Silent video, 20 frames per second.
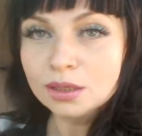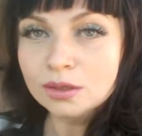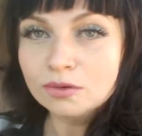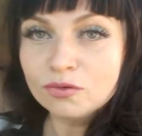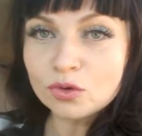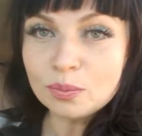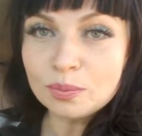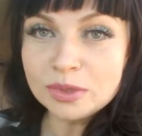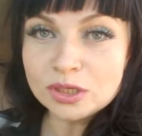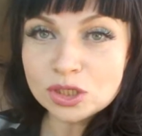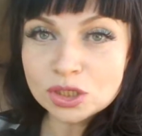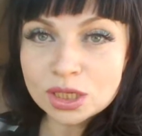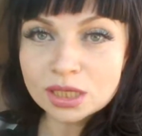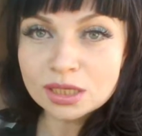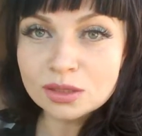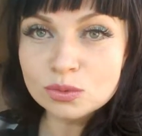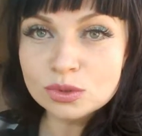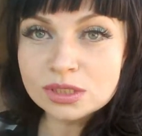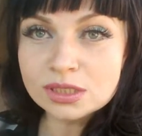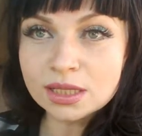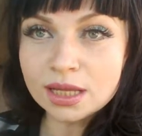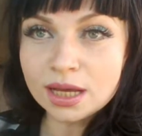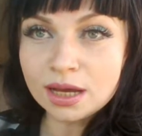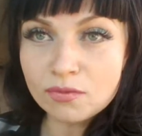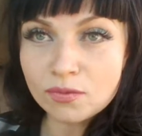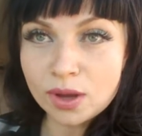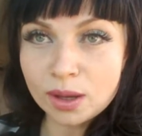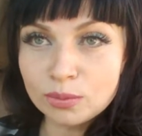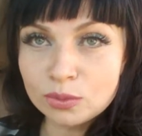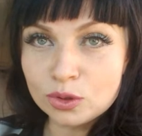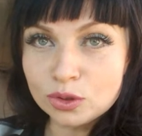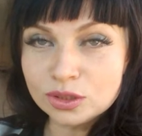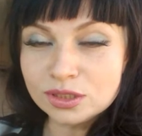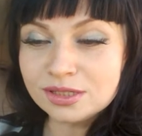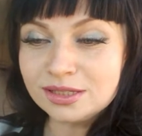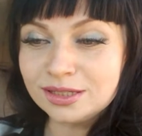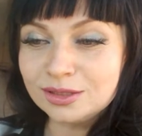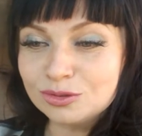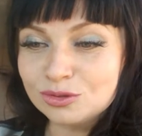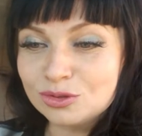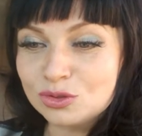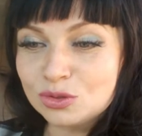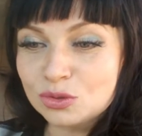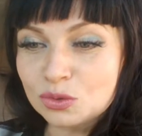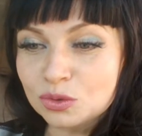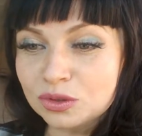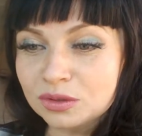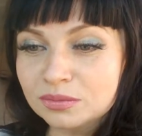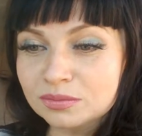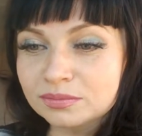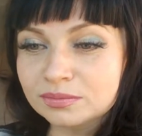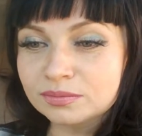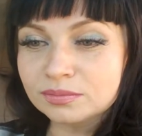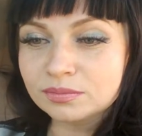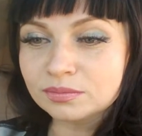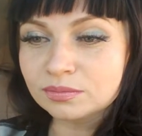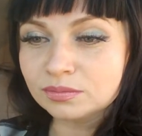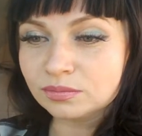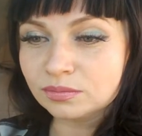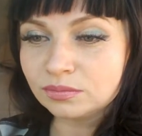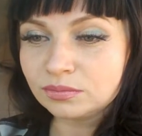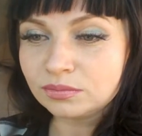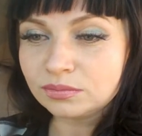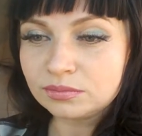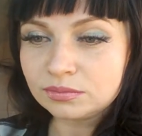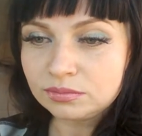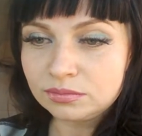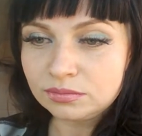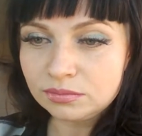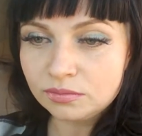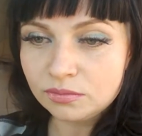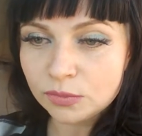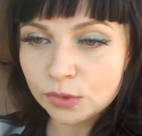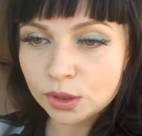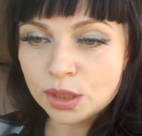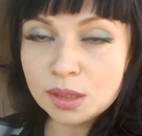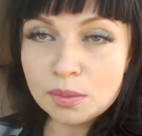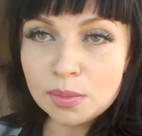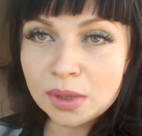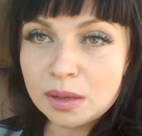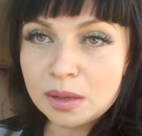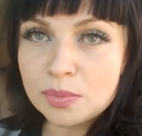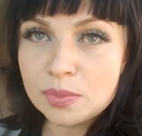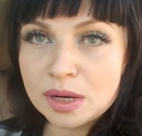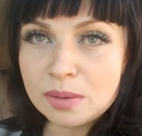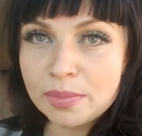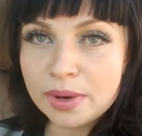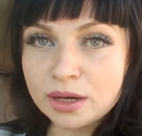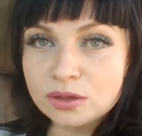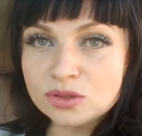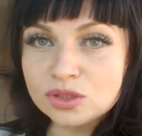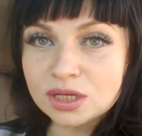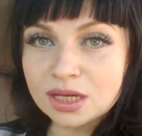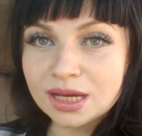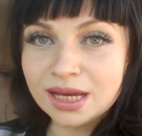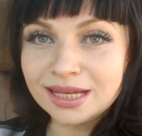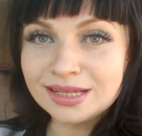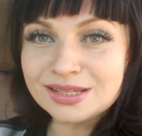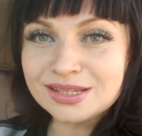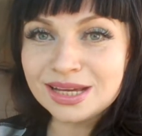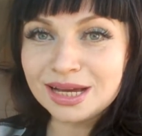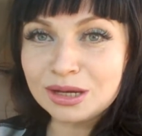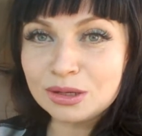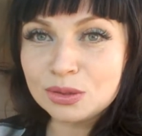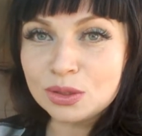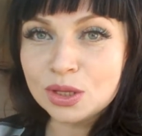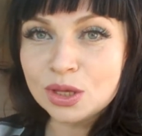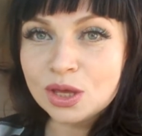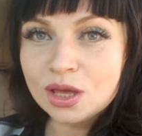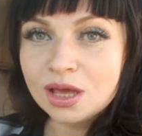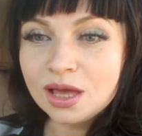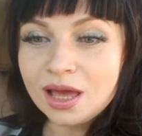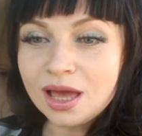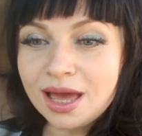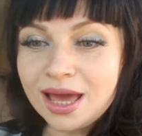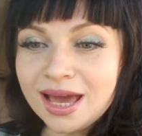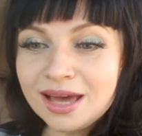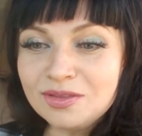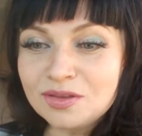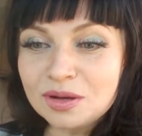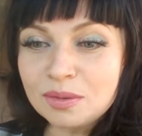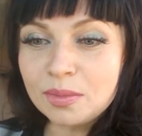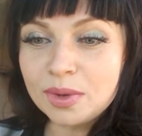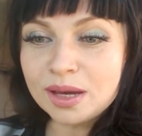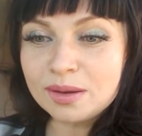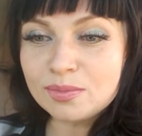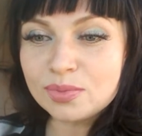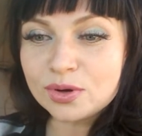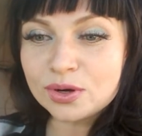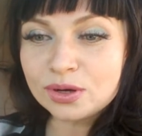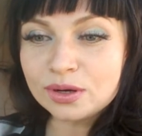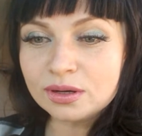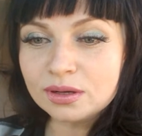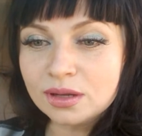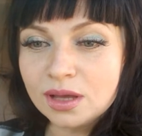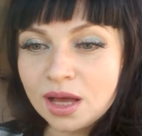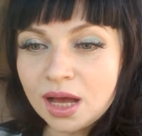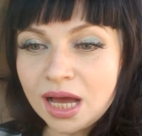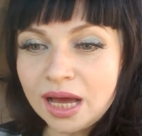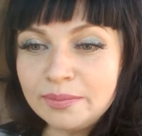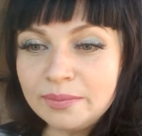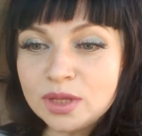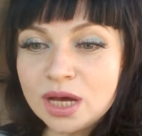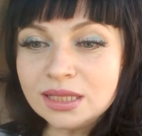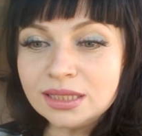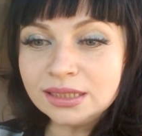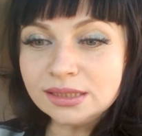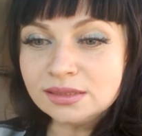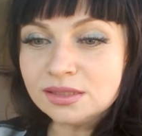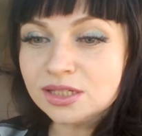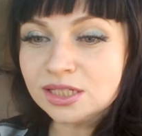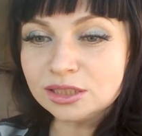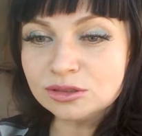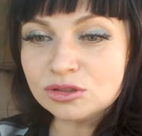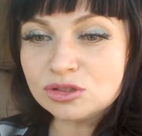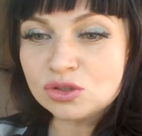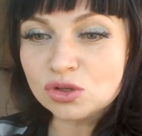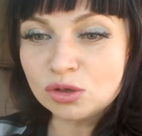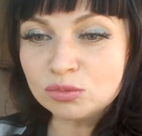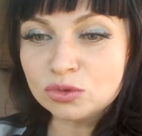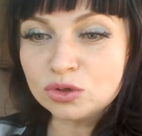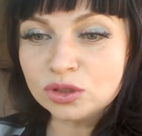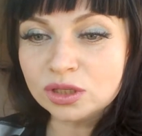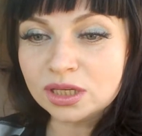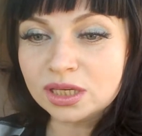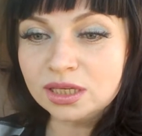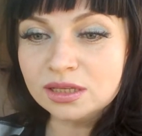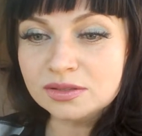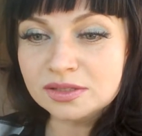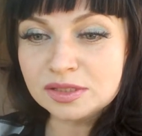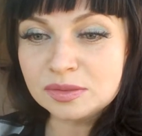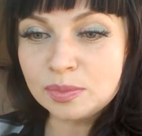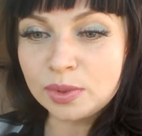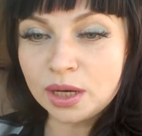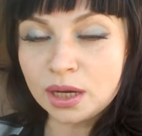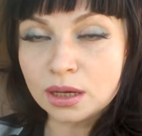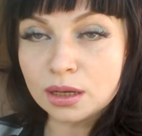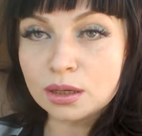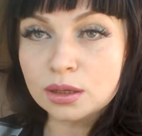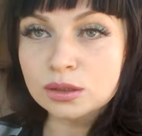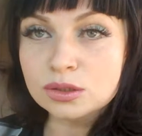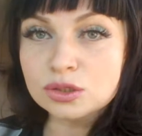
From Michigan with love. I'm gonna see you soon. Remember about countdown, and remember I'm not Indian, so I'm gonna kill this bug.